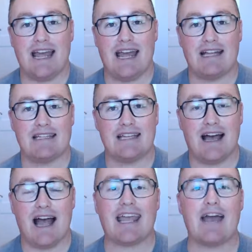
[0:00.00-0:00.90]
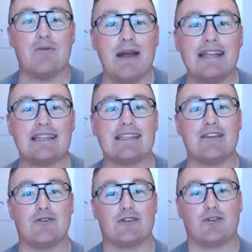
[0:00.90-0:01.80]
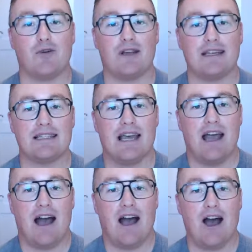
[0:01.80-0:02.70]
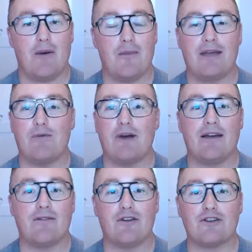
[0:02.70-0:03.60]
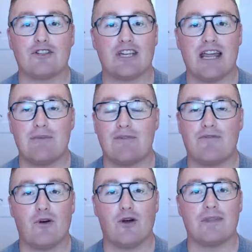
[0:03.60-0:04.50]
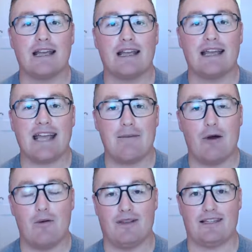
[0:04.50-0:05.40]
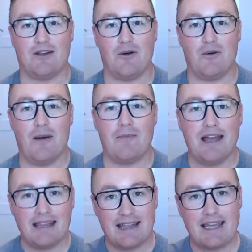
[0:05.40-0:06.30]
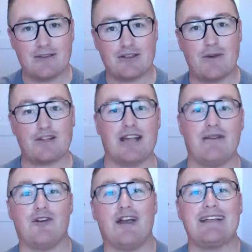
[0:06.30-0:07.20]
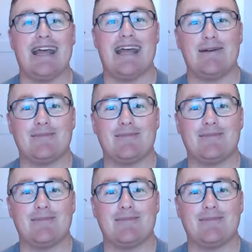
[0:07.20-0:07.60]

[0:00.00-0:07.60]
And I can't wait to see your stories in whatever shape and form they come out with. So thank you so much, and have a great day.